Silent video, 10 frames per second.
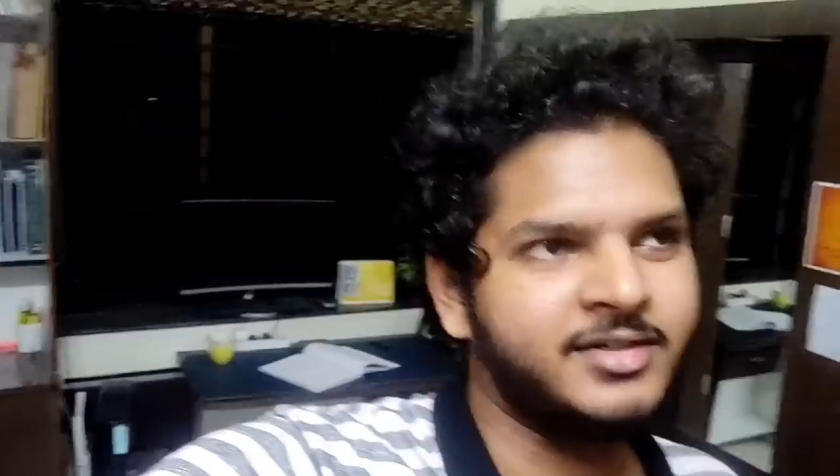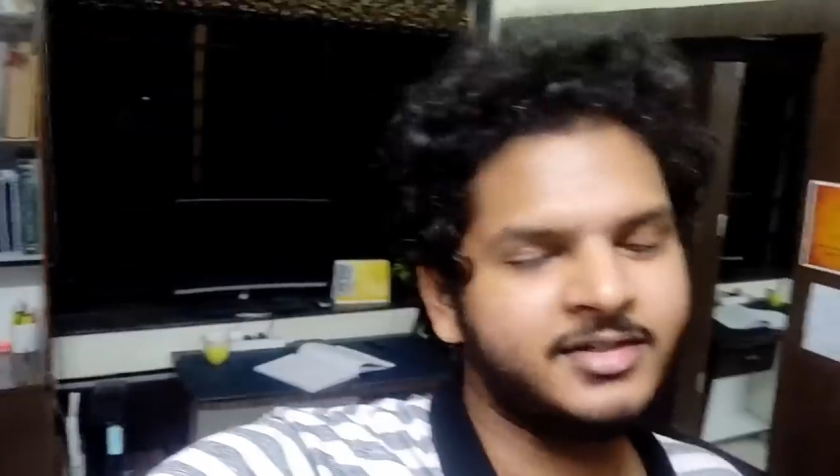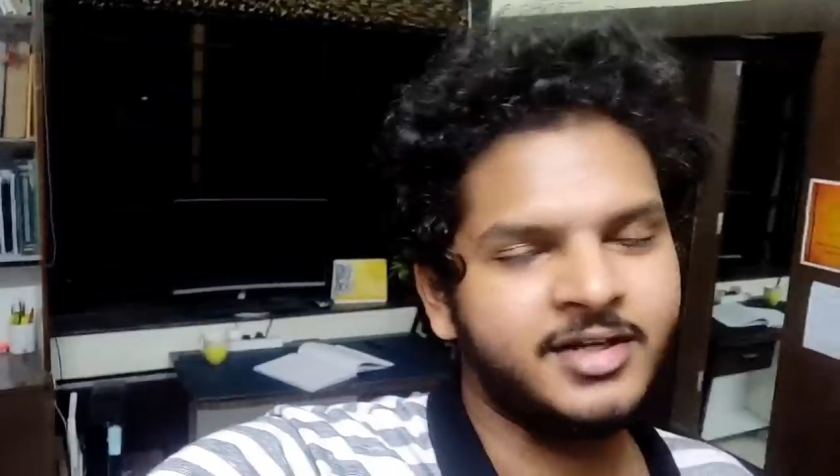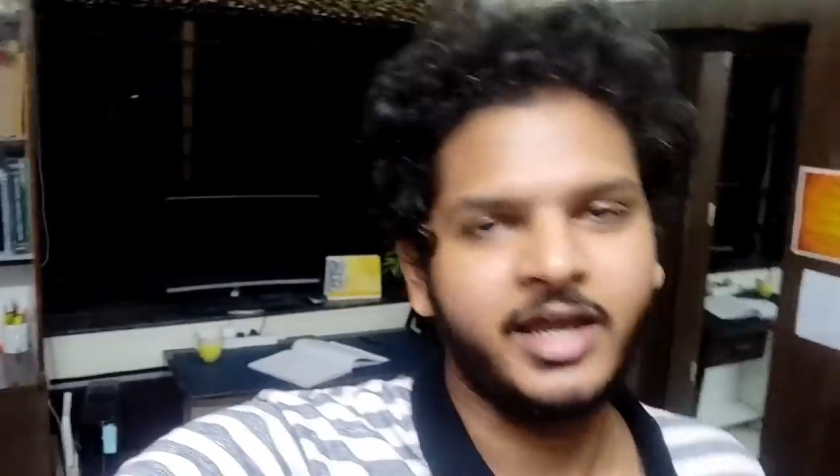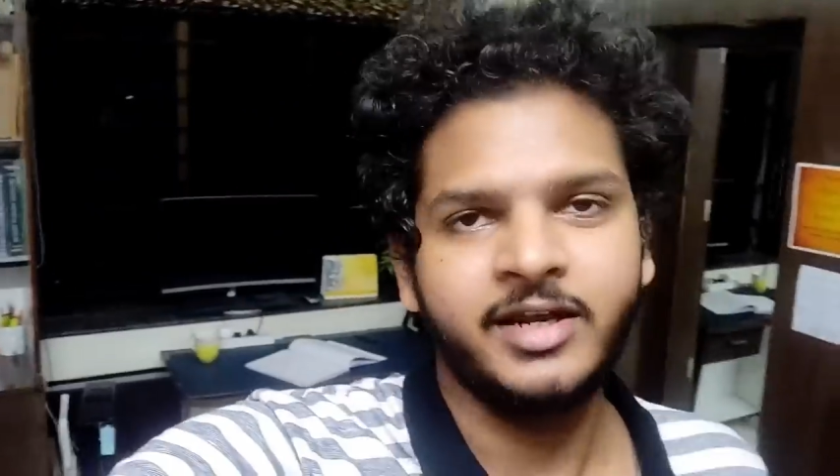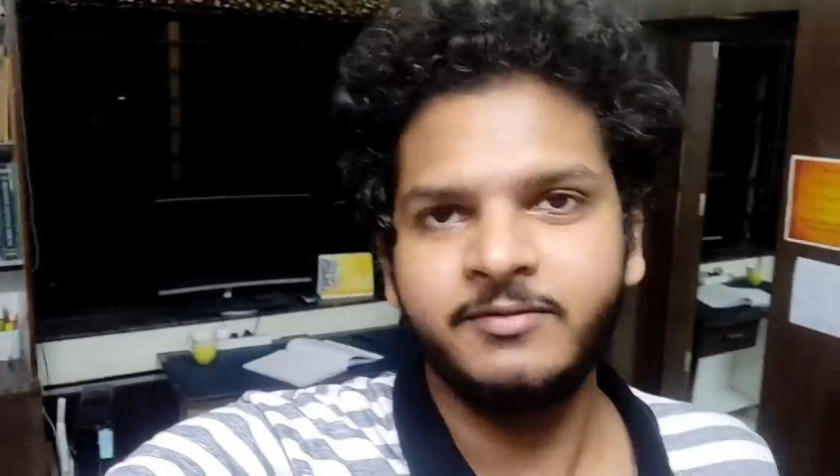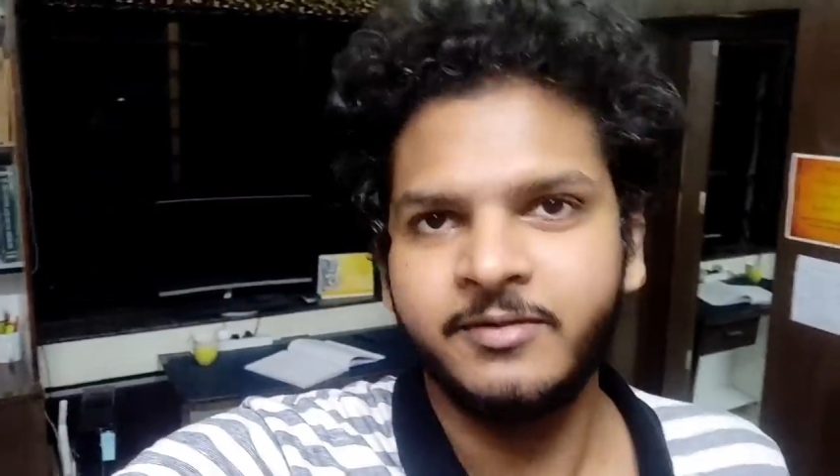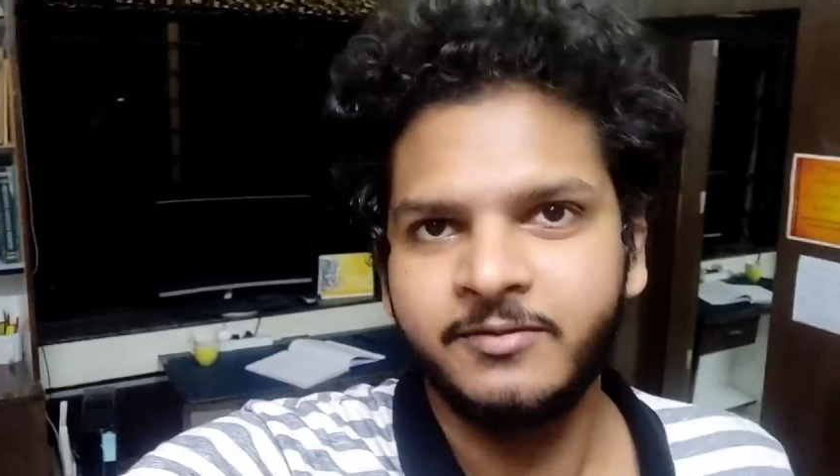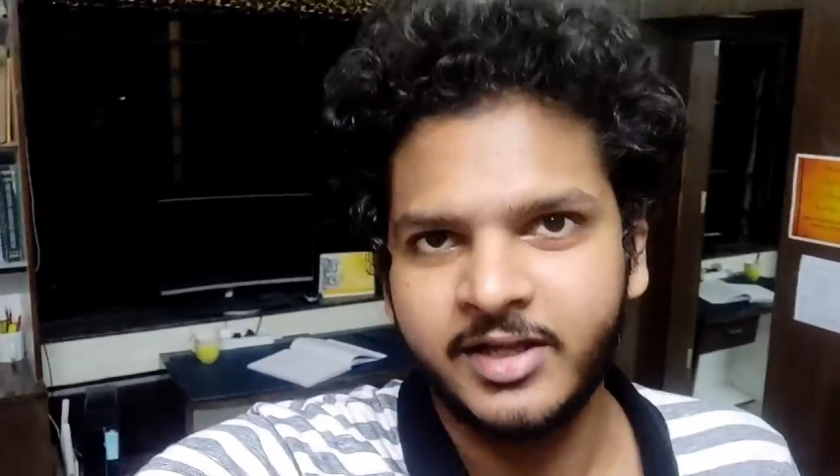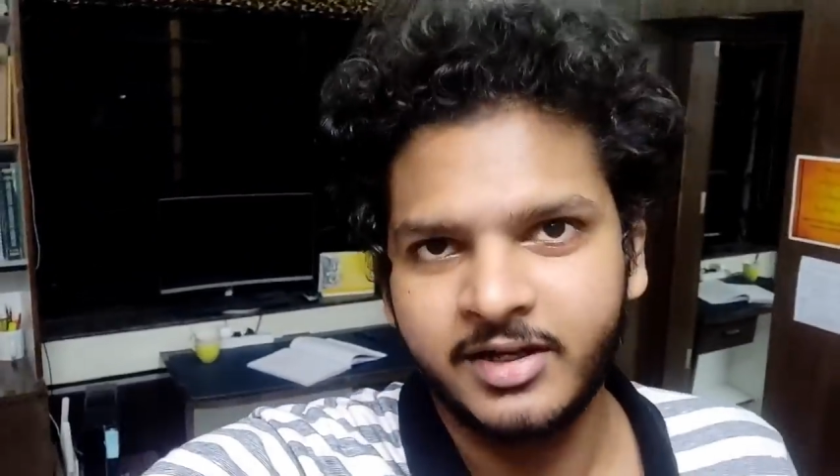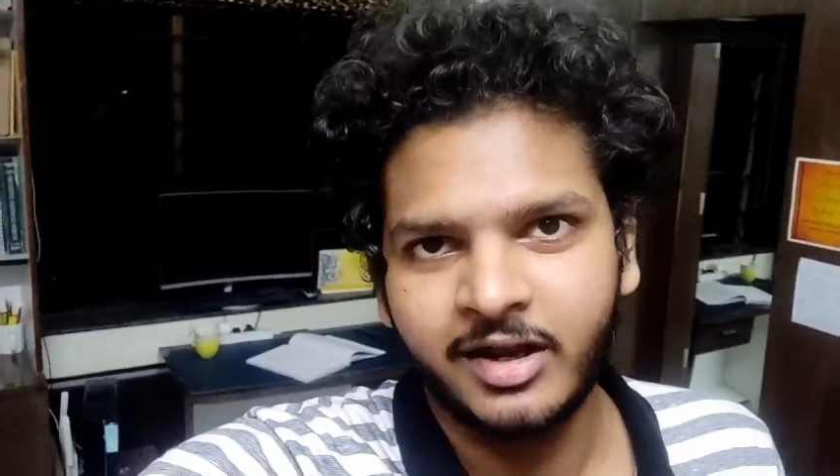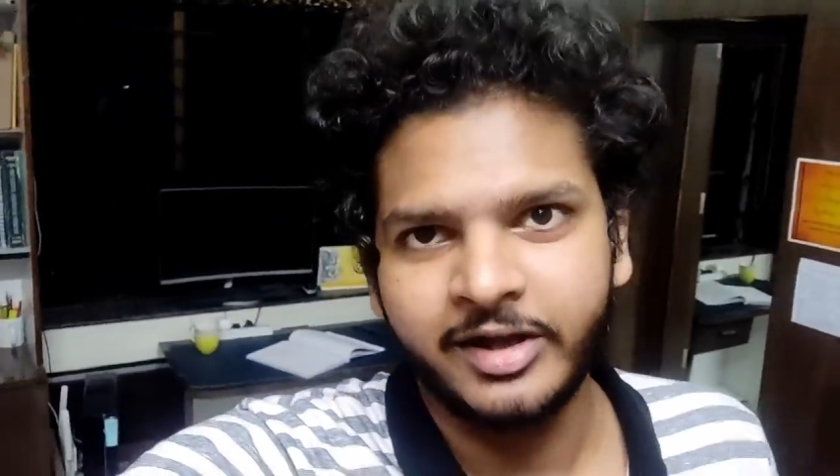It's 9:15,